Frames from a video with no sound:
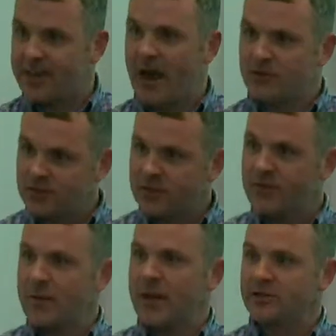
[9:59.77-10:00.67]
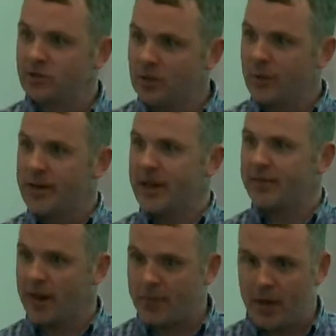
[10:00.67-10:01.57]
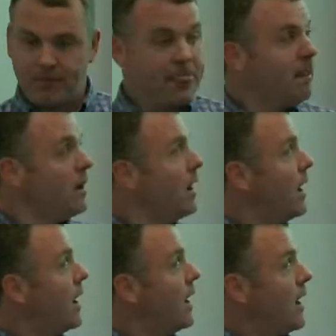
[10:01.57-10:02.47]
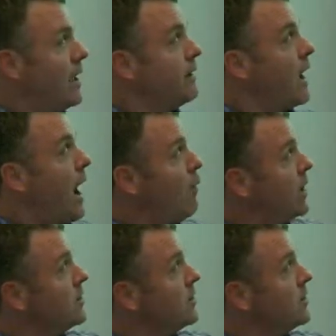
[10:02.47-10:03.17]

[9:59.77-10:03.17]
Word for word: thousands of them, and that's the only way to get them up. And I wanted